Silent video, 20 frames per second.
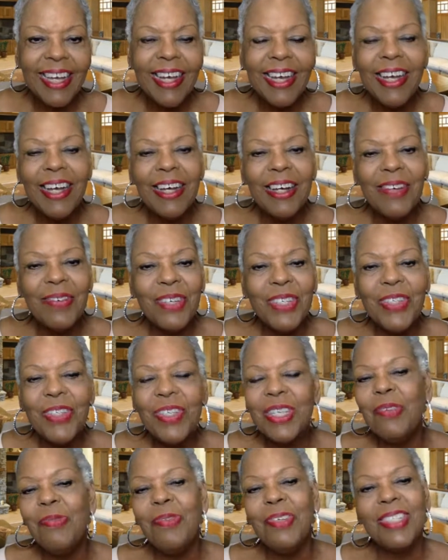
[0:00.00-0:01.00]
When you
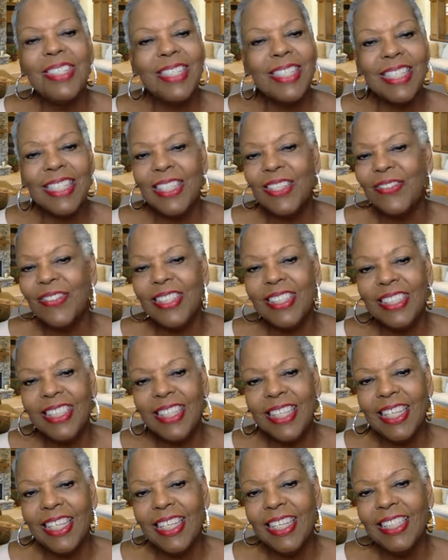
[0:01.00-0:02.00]
keep it a secret,
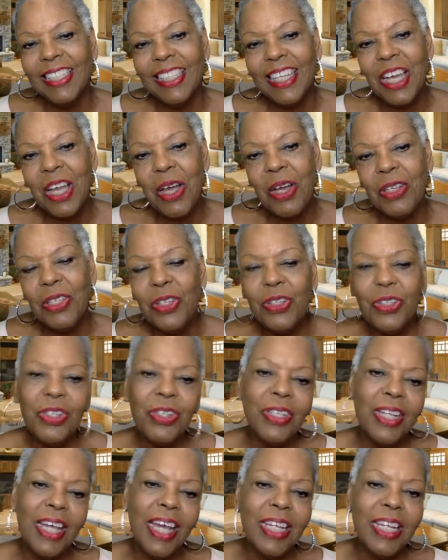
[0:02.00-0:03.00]
then you're
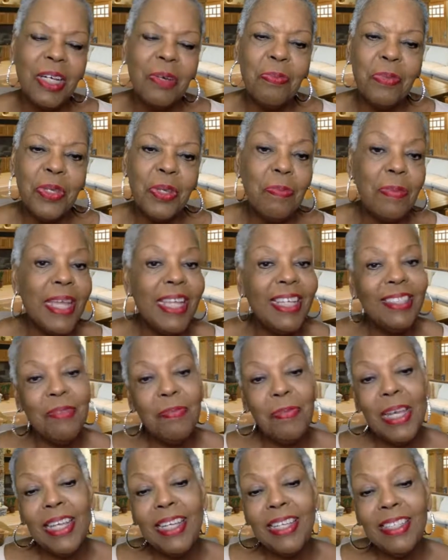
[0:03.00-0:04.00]
not helping. You may
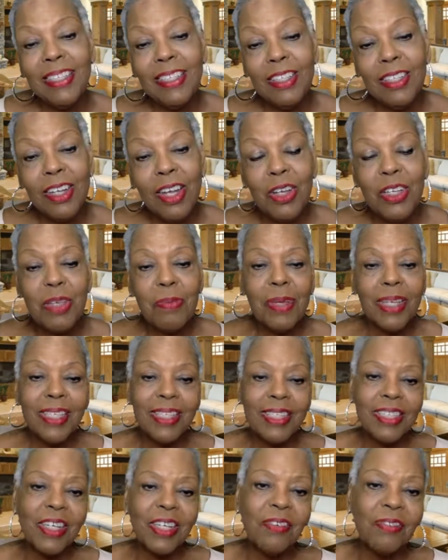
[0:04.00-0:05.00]
you make
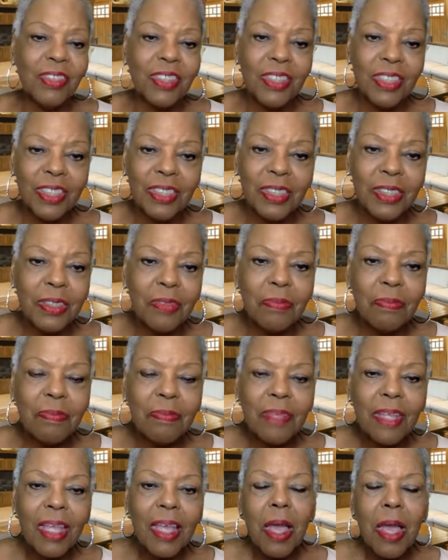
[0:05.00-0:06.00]
yourself look good,
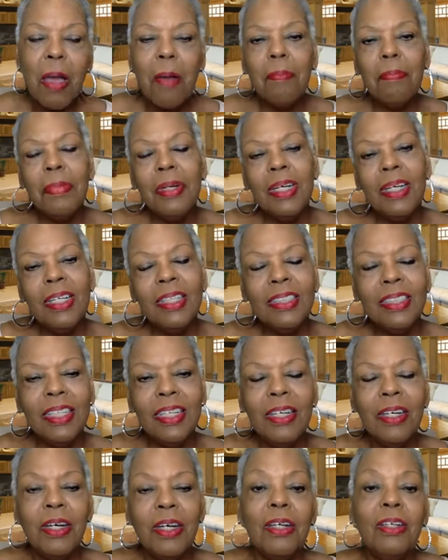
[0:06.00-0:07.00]
but
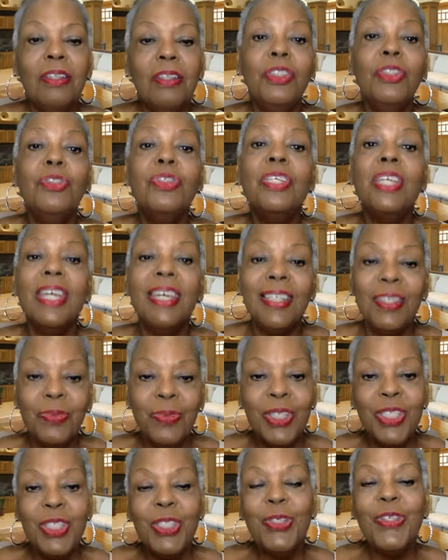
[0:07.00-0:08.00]
you get
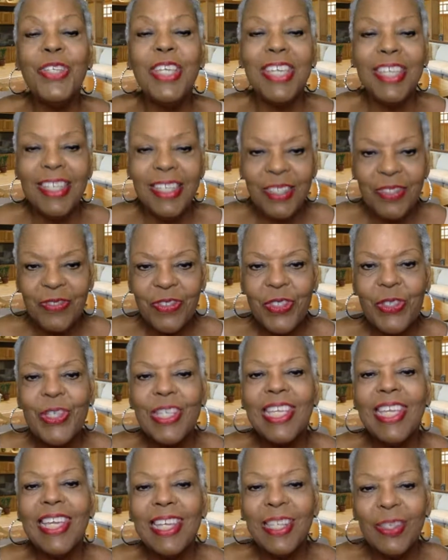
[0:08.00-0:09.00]
when you give. You
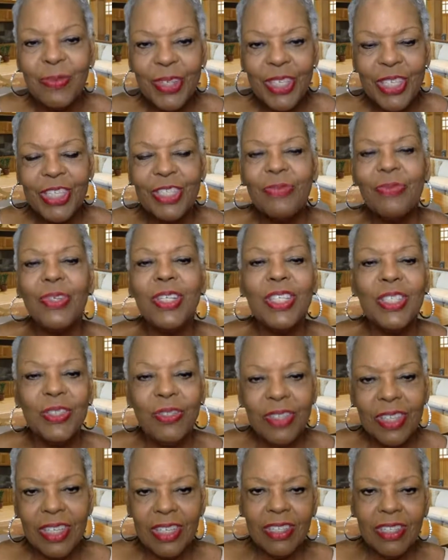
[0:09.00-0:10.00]
get what you
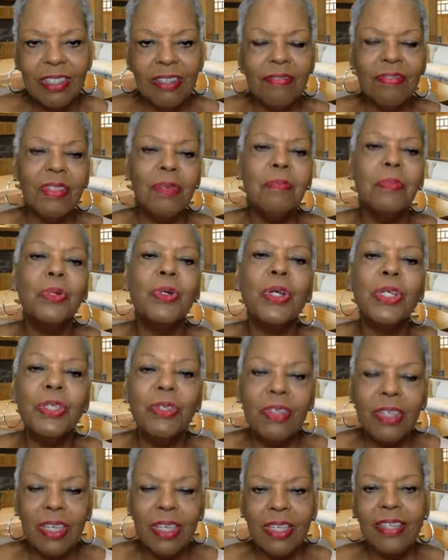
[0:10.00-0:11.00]
give. The more you
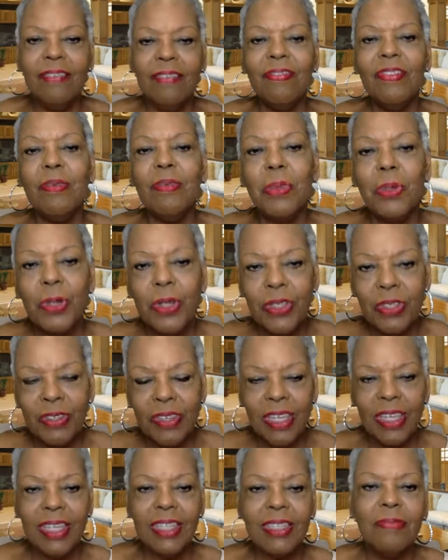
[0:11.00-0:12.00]
give, the more you
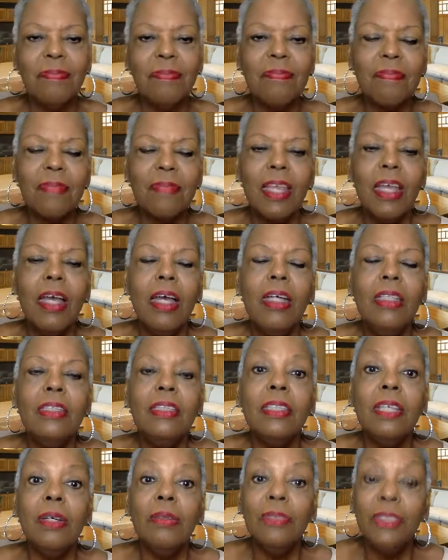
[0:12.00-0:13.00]
get.
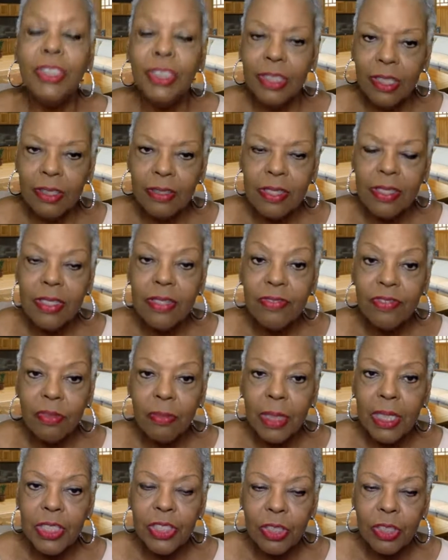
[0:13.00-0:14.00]
So share this
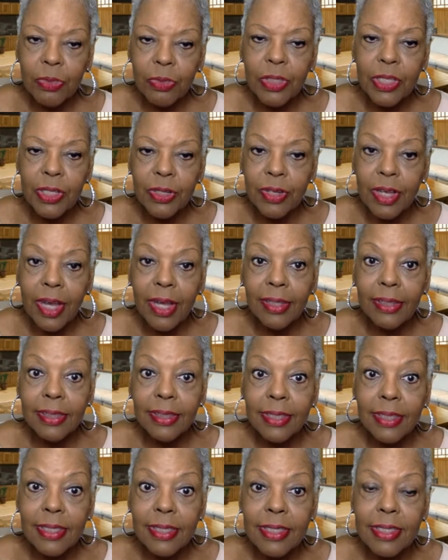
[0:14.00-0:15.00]
information with your
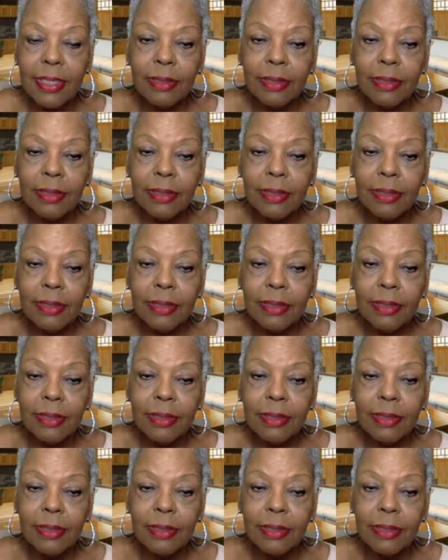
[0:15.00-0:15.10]
colleagues.